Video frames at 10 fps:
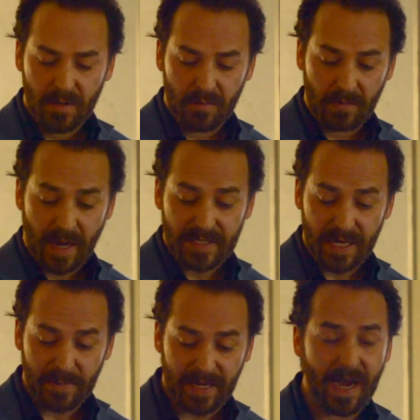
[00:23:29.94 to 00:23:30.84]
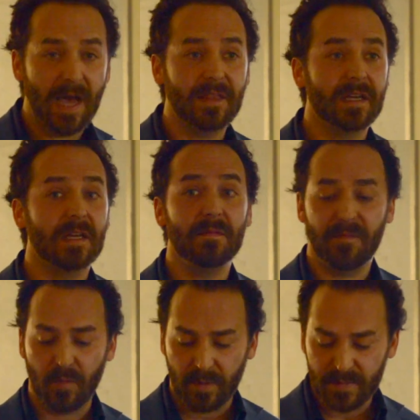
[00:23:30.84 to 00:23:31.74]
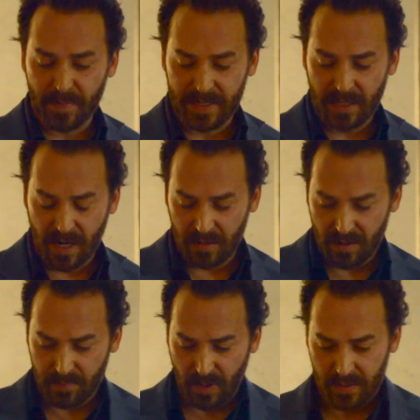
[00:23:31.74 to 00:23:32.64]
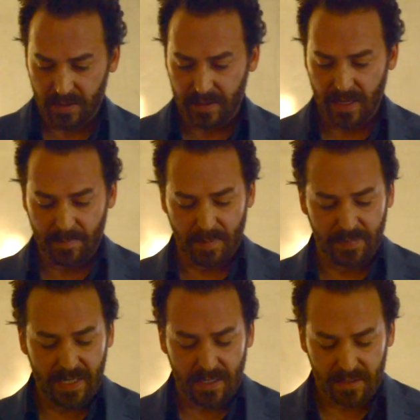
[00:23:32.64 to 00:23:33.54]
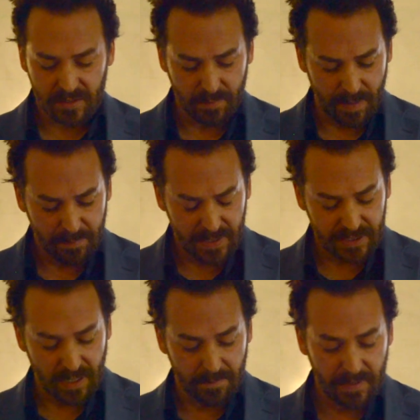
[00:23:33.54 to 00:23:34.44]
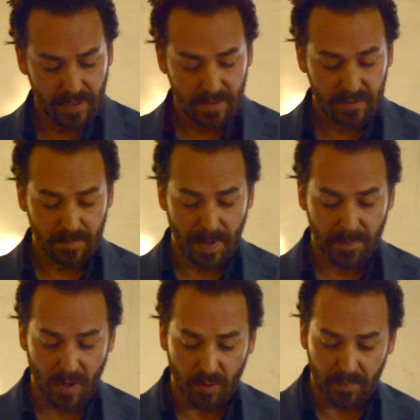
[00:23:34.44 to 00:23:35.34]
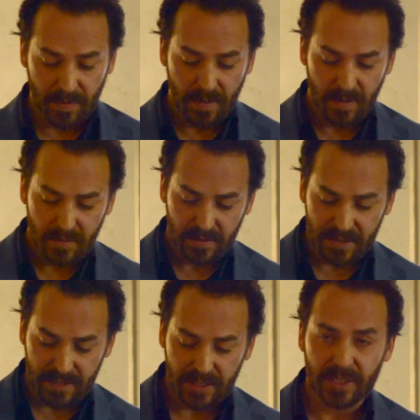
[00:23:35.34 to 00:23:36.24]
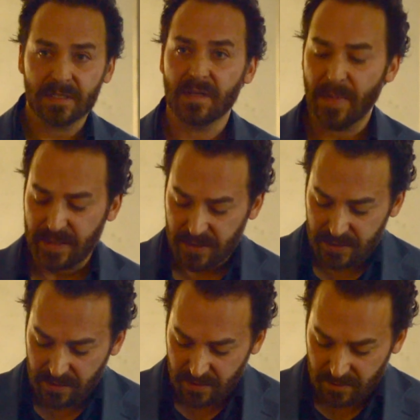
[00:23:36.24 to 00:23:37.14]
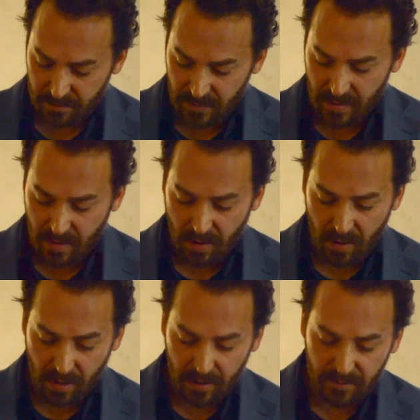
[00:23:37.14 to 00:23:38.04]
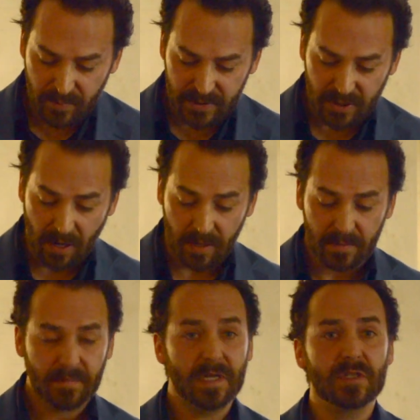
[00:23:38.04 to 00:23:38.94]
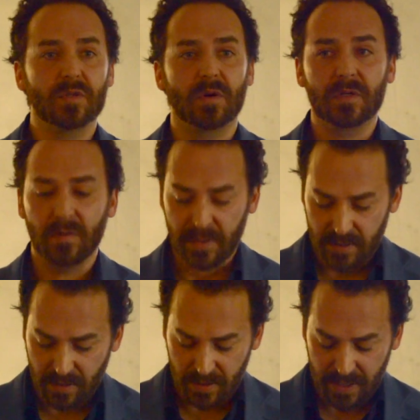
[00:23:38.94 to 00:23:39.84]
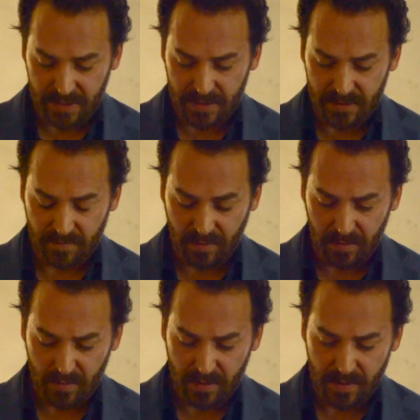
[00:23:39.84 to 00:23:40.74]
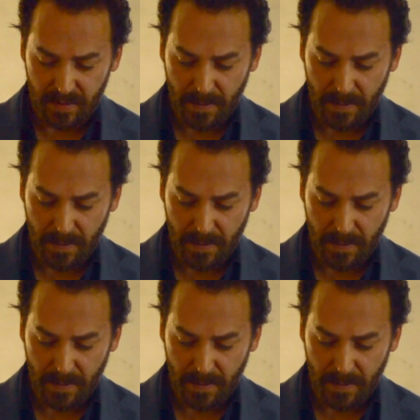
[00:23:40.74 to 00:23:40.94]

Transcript: When I say I'm a Catholic, it informs my dialogue partner that I'm obedient to my bishop, to my pope, to the teachings of the magisterium, all of which are historical incarnations of our Lord.